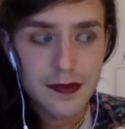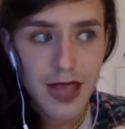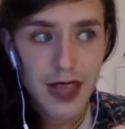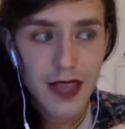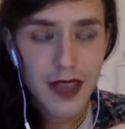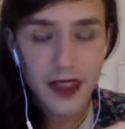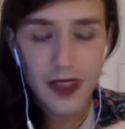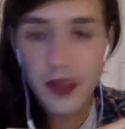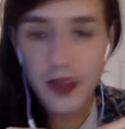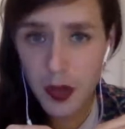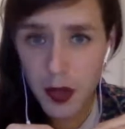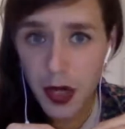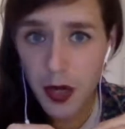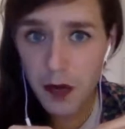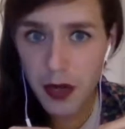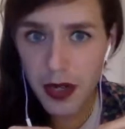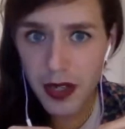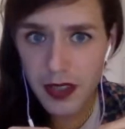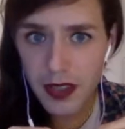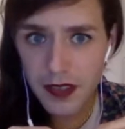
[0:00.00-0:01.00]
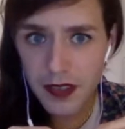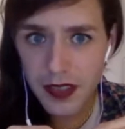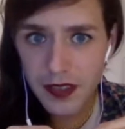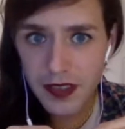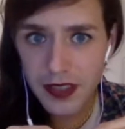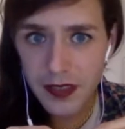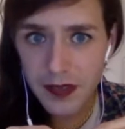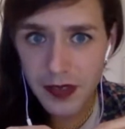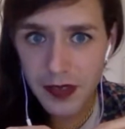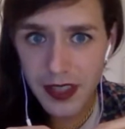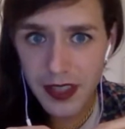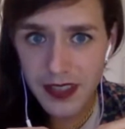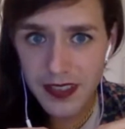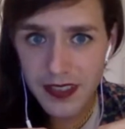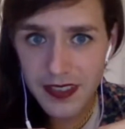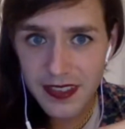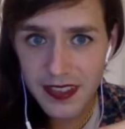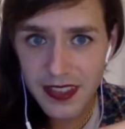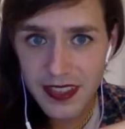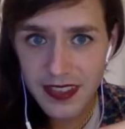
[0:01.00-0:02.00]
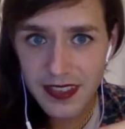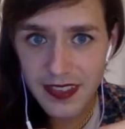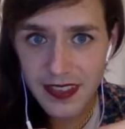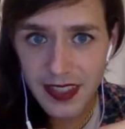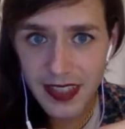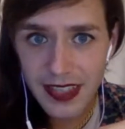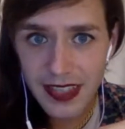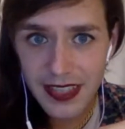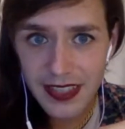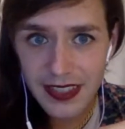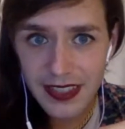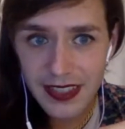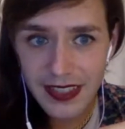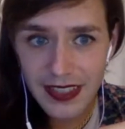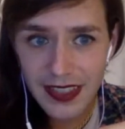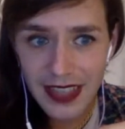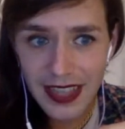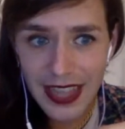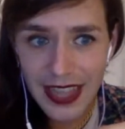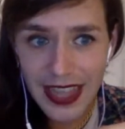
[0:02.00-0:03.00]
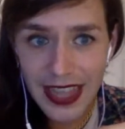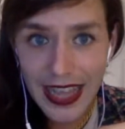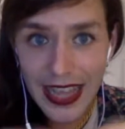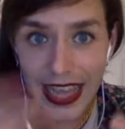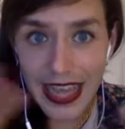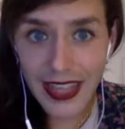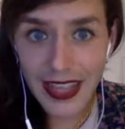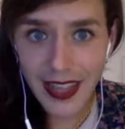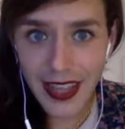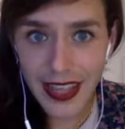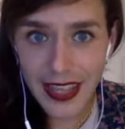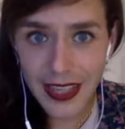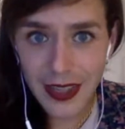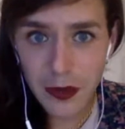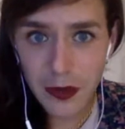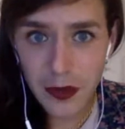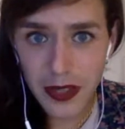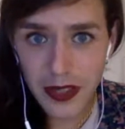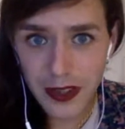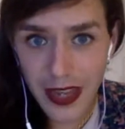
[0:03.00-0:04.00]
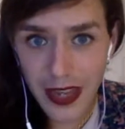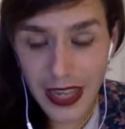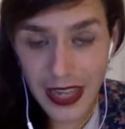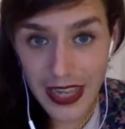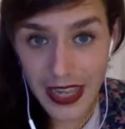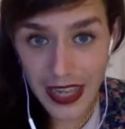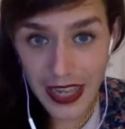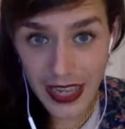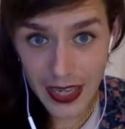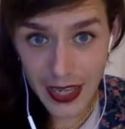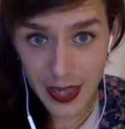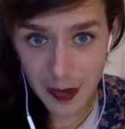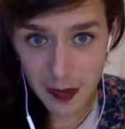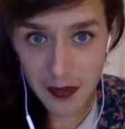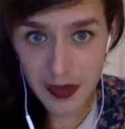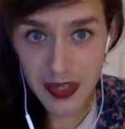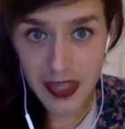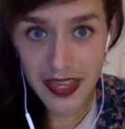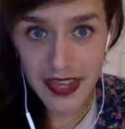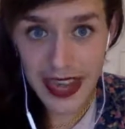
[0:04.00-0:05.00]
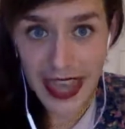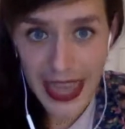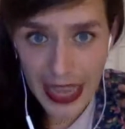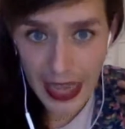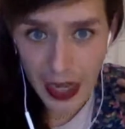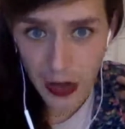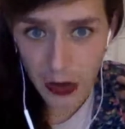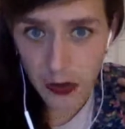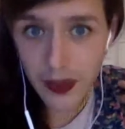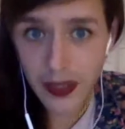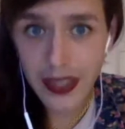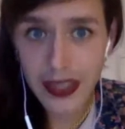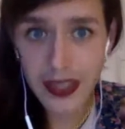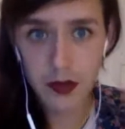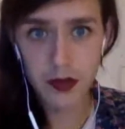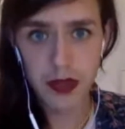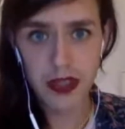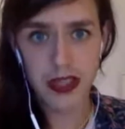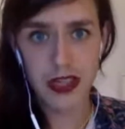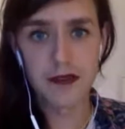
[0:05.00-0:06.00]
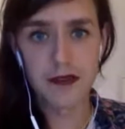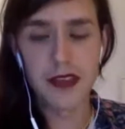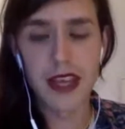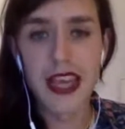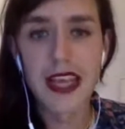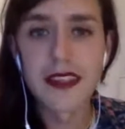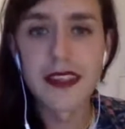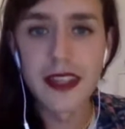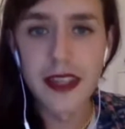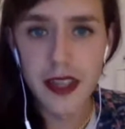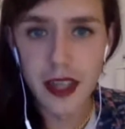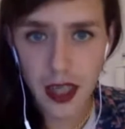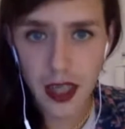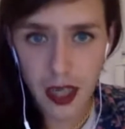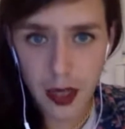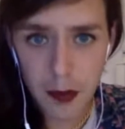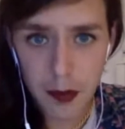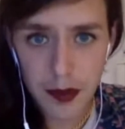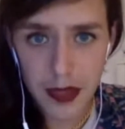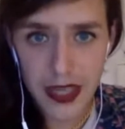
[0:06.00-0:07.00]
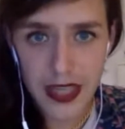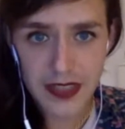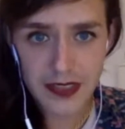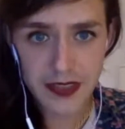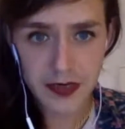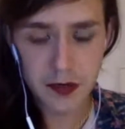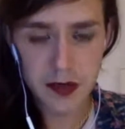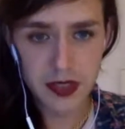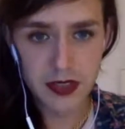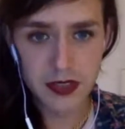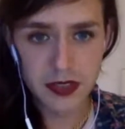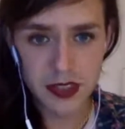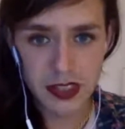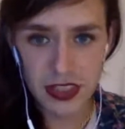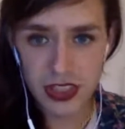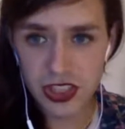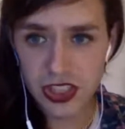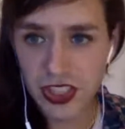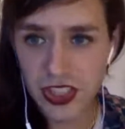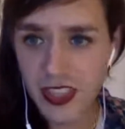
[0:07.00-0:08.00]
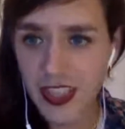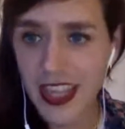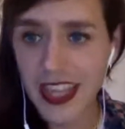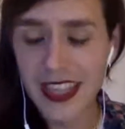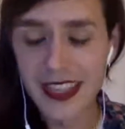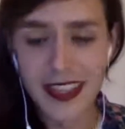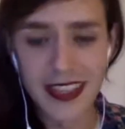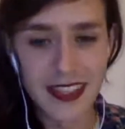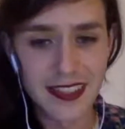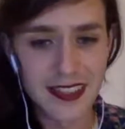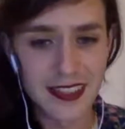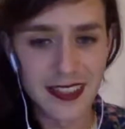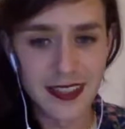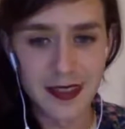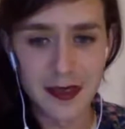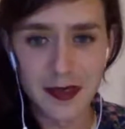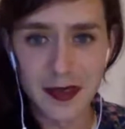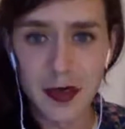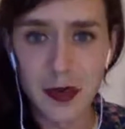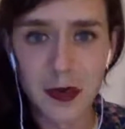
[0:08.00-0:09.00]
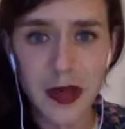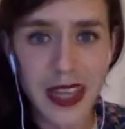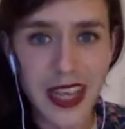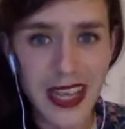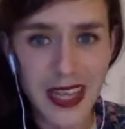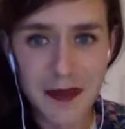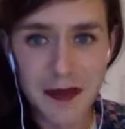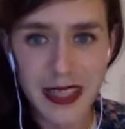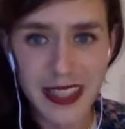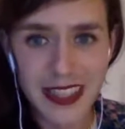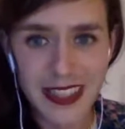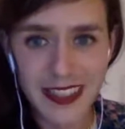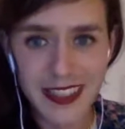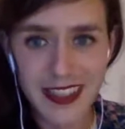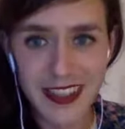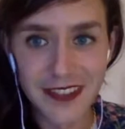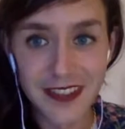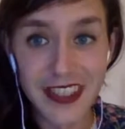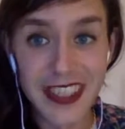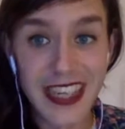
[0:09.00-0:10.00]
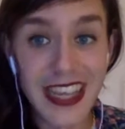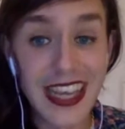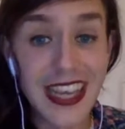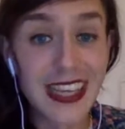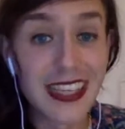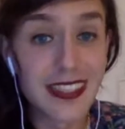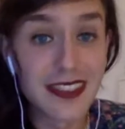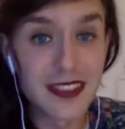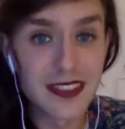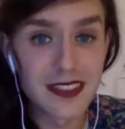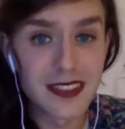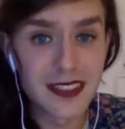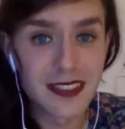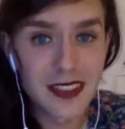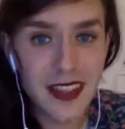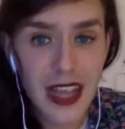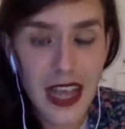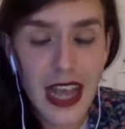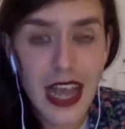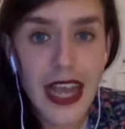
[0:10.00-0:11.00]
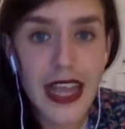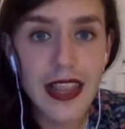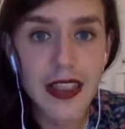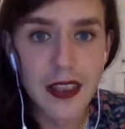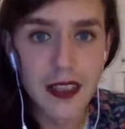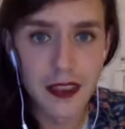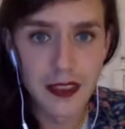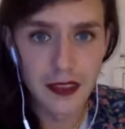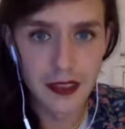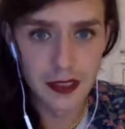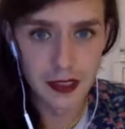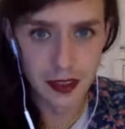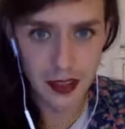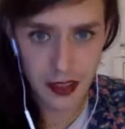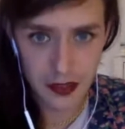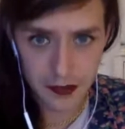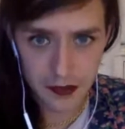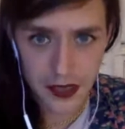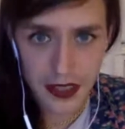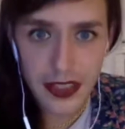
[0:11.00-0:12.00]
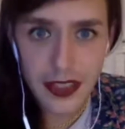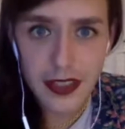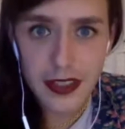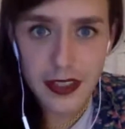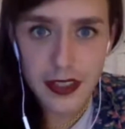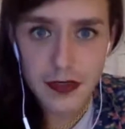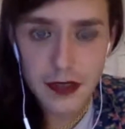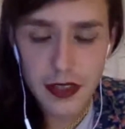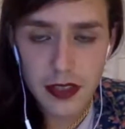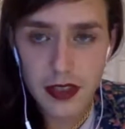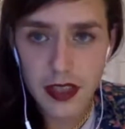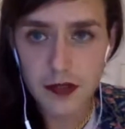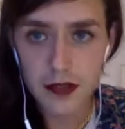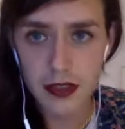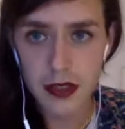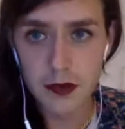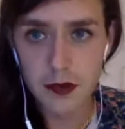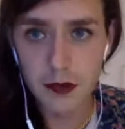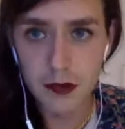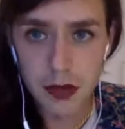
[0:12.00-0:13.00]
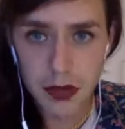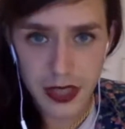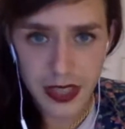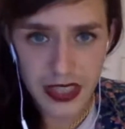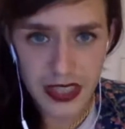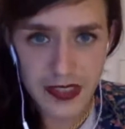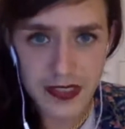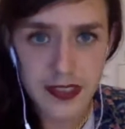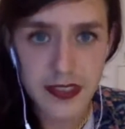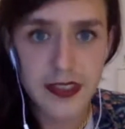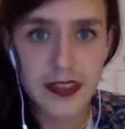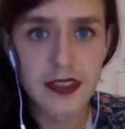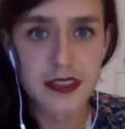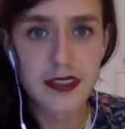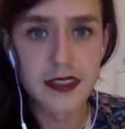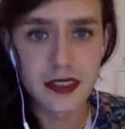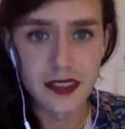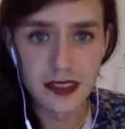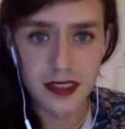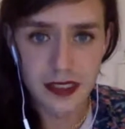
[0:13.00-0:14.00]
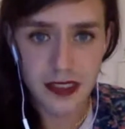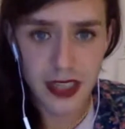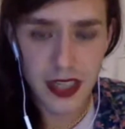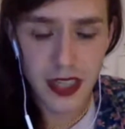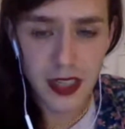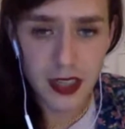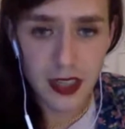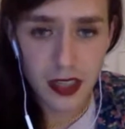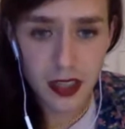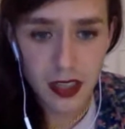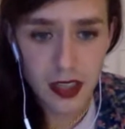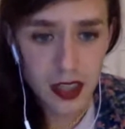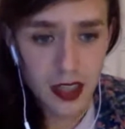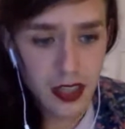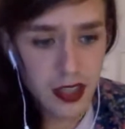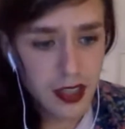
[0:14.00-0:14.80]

the other hard part of giving advice is like, I like where I am now and where I've ended up as a musician, and this is the way I make a living, and I love it, even though I have complaints, and it's not all